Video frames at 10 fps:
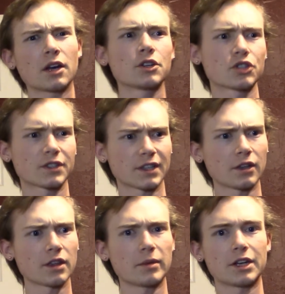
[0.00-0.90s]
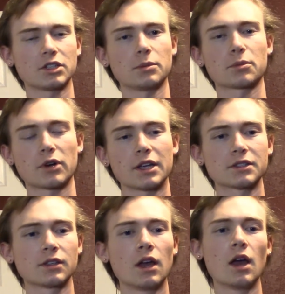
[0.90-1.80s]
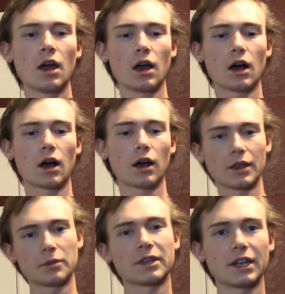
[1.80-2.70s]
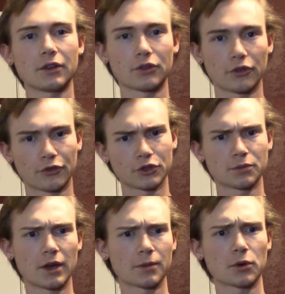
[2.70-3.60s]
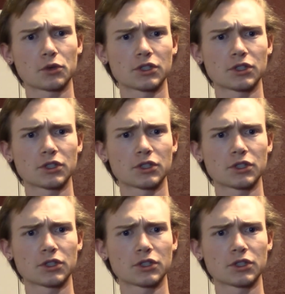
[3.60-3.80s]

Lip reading: on just selling them at a cheaper price in the beginning for the first month, but we're